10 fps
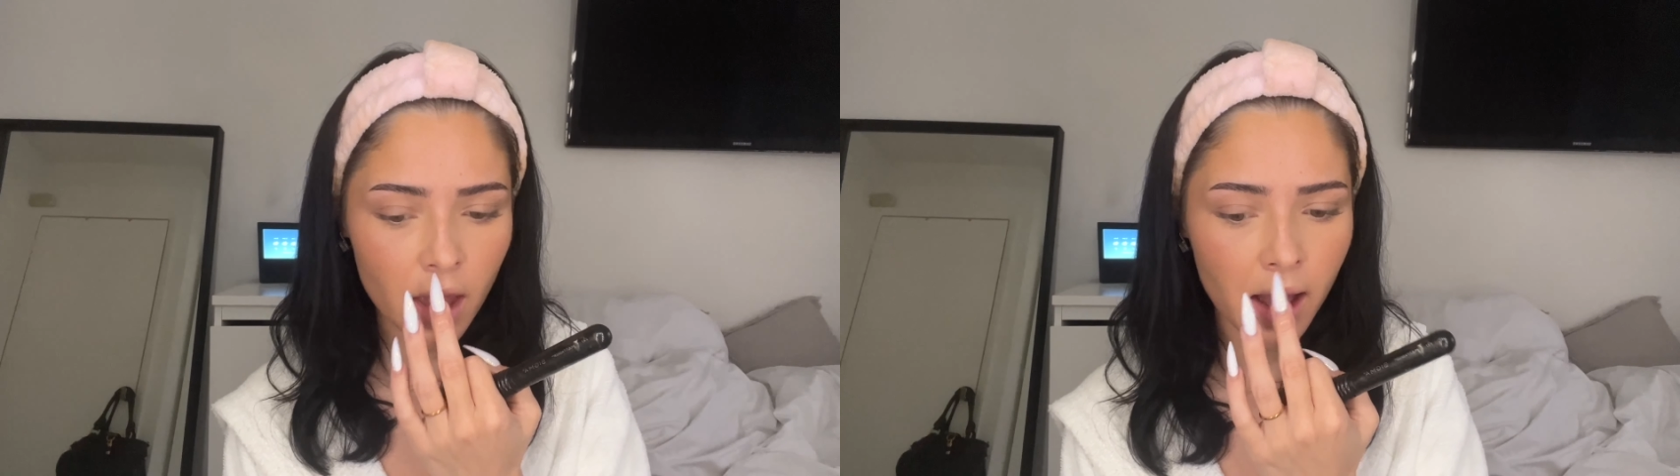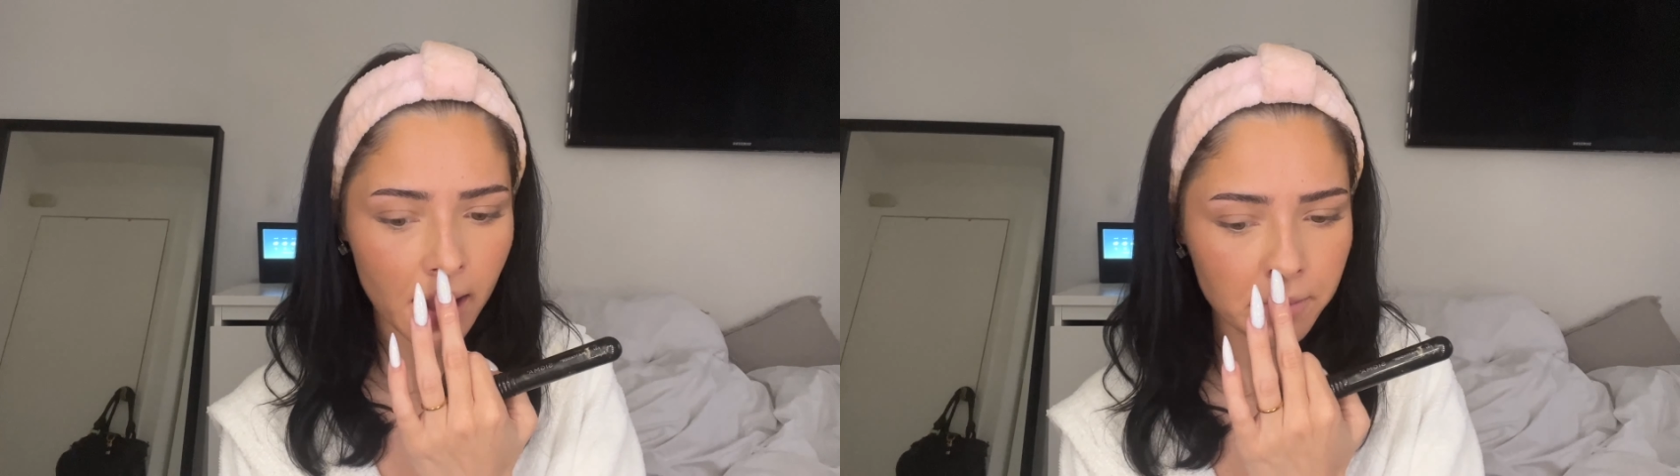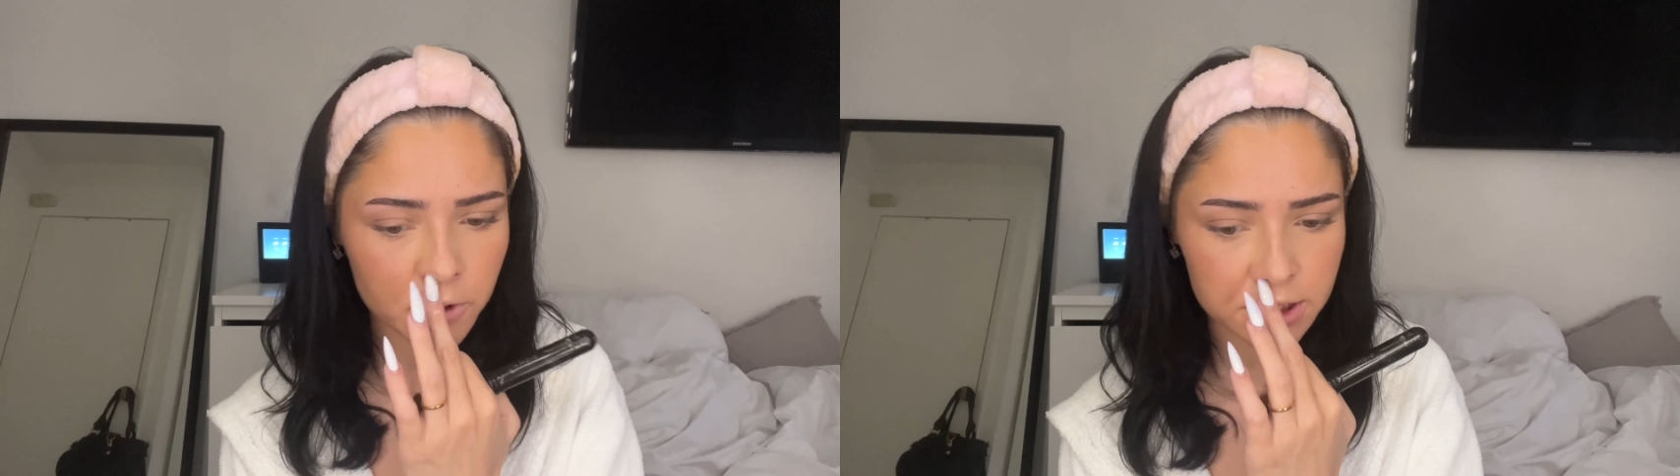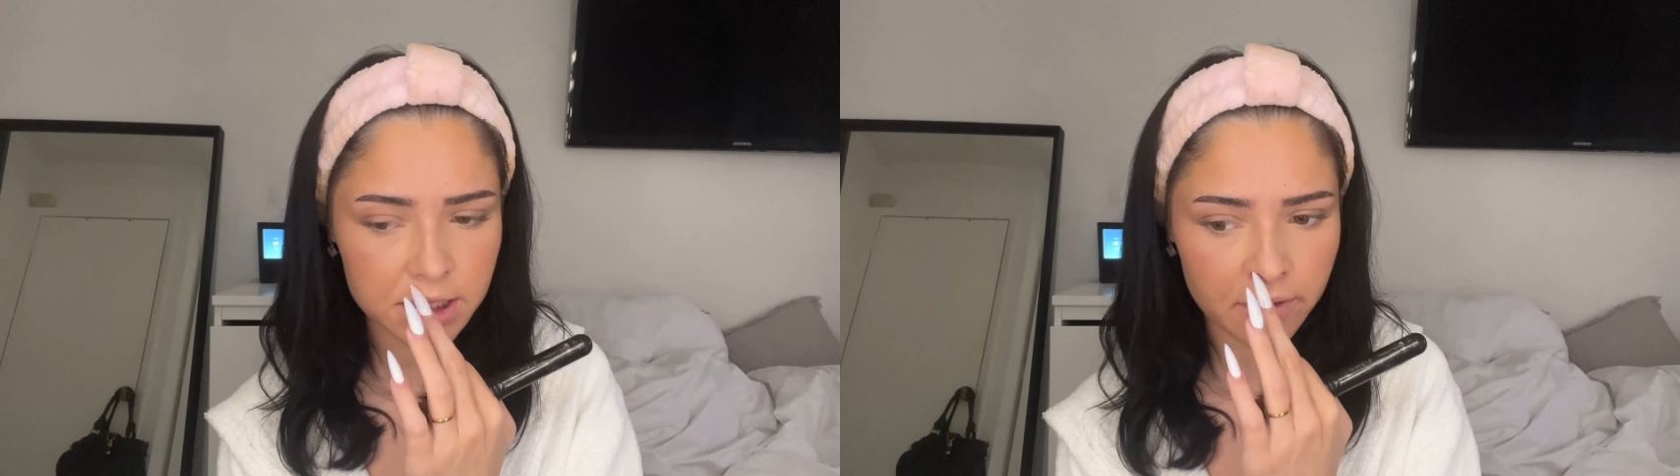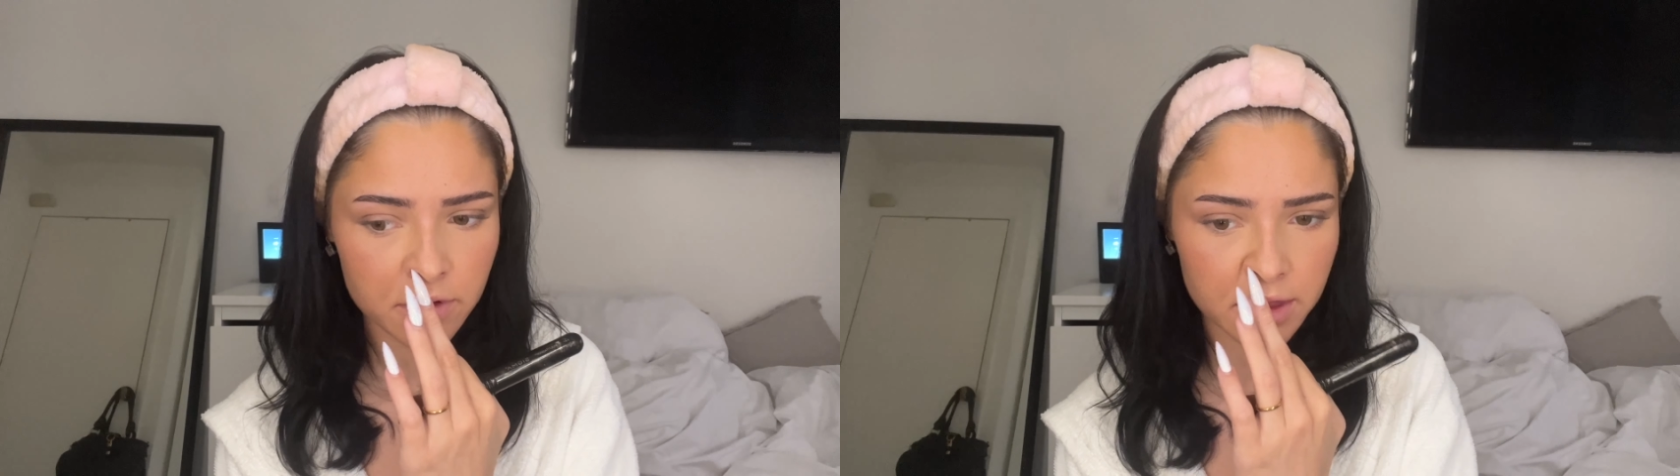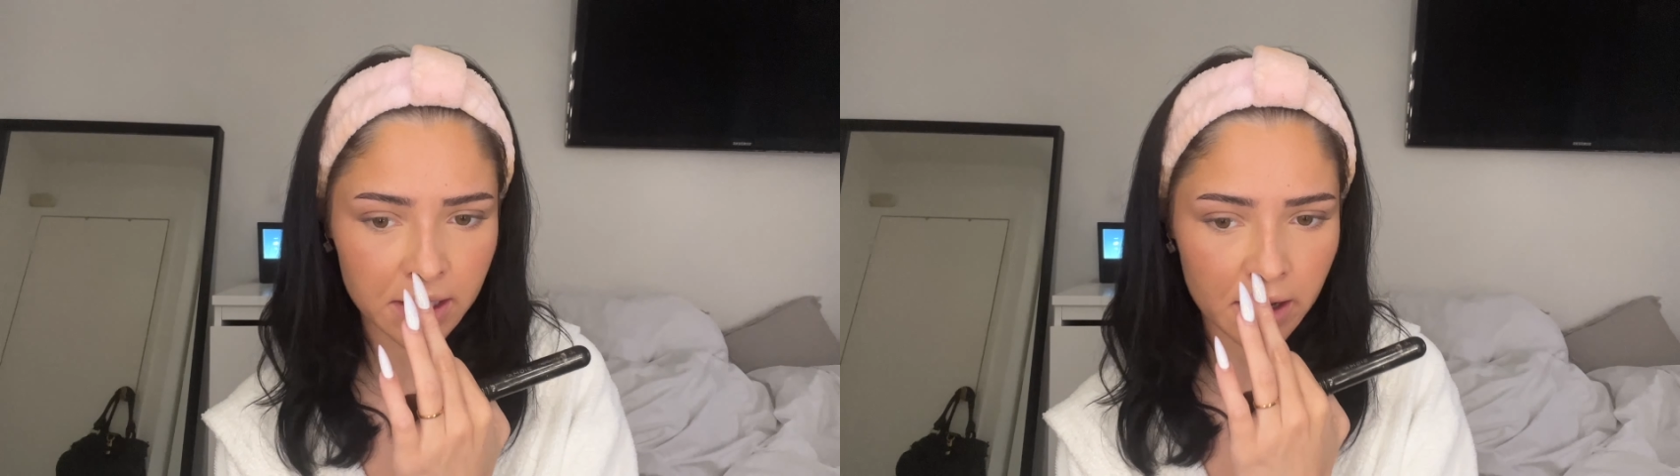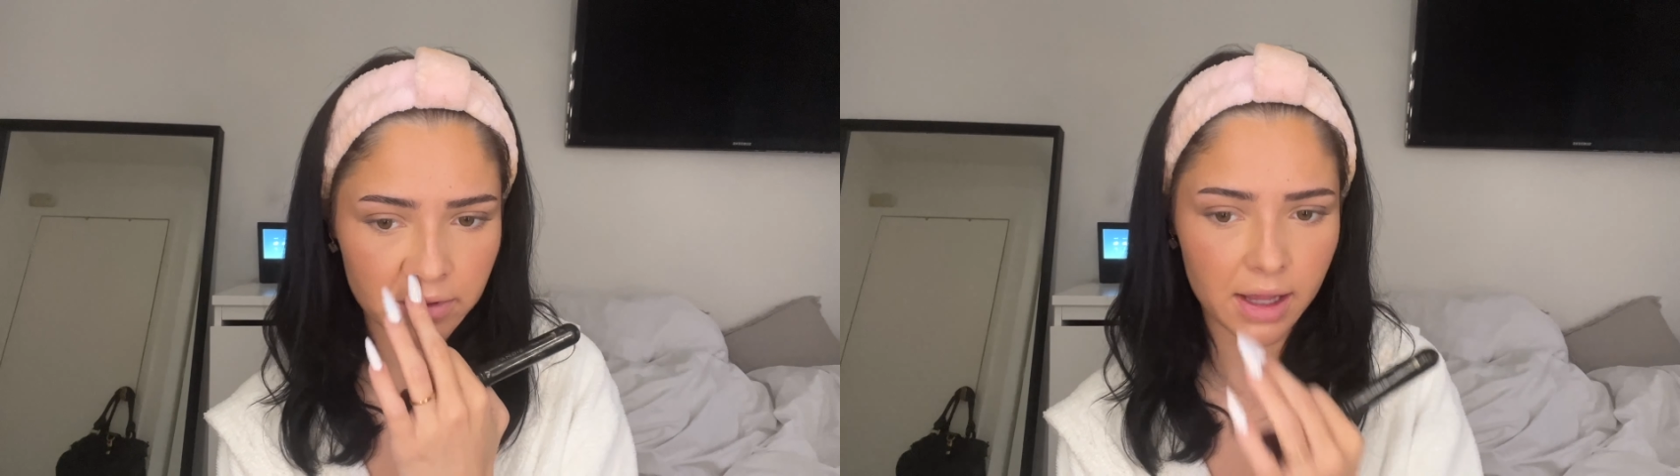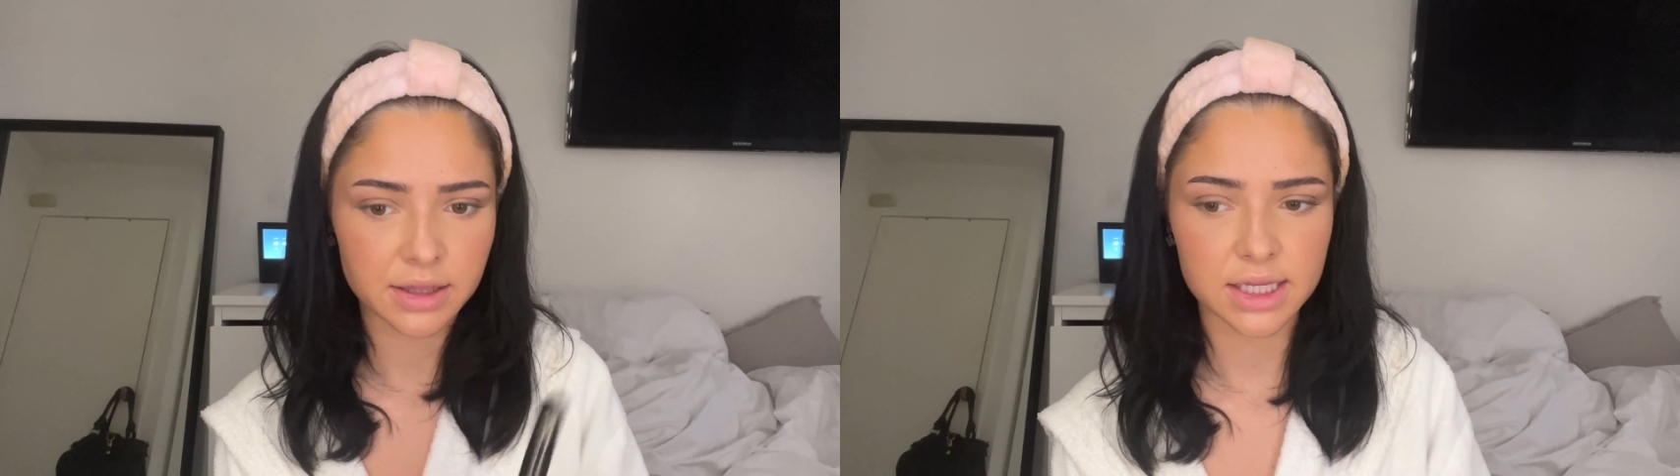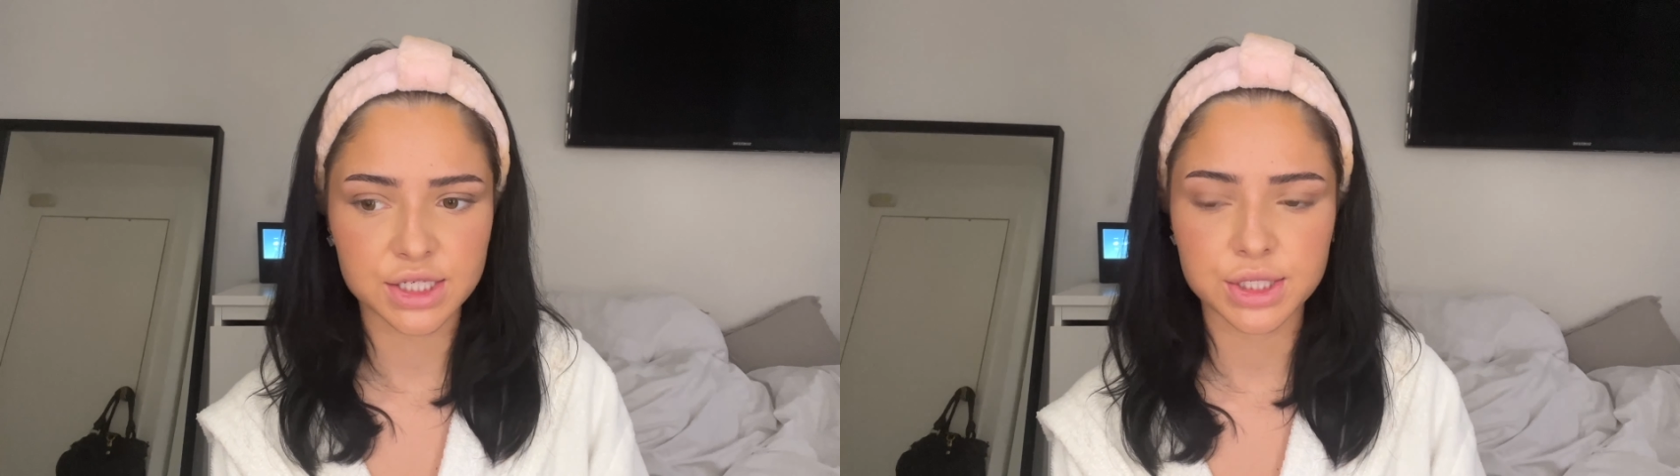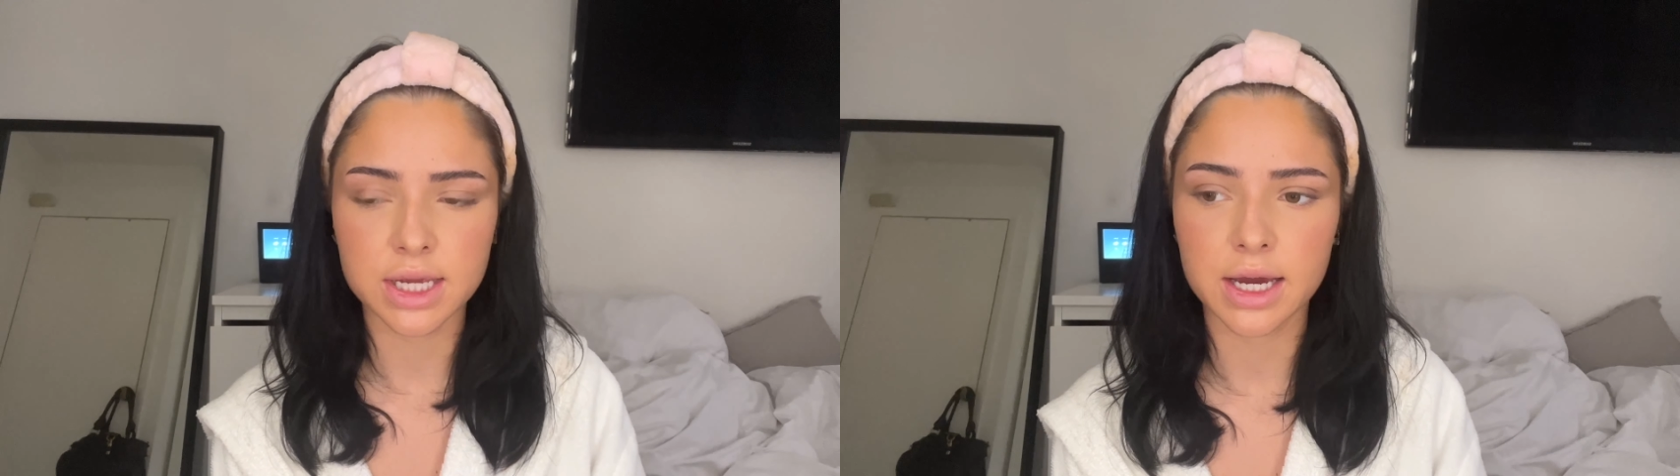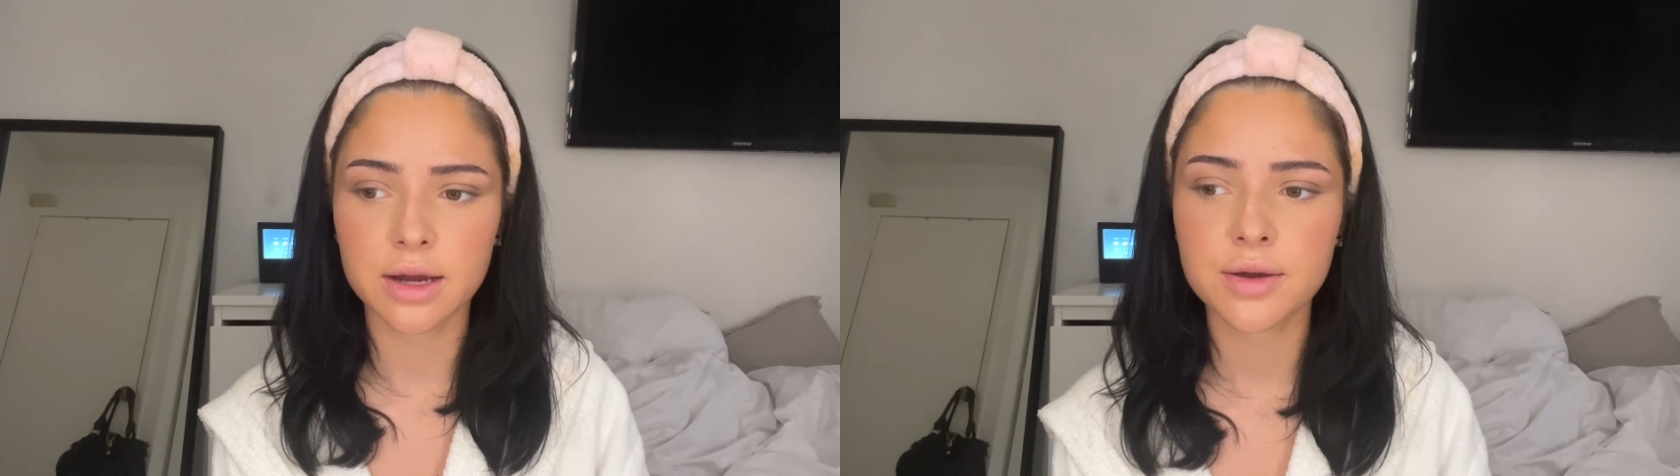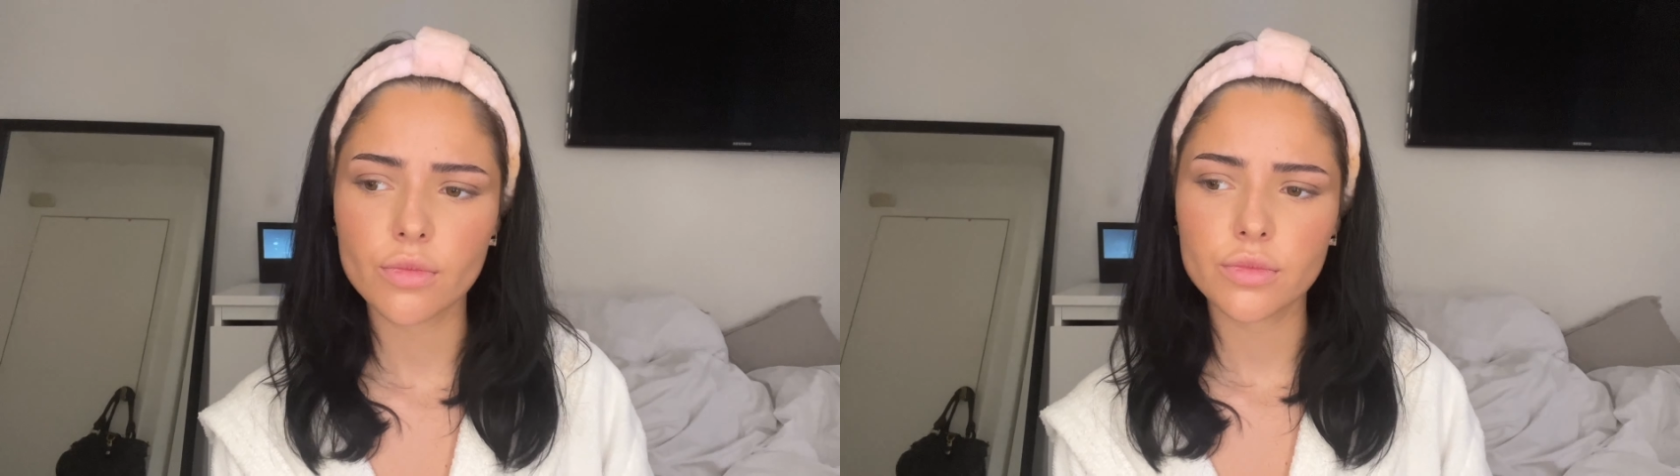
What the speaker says: What's another thing I've learned this year?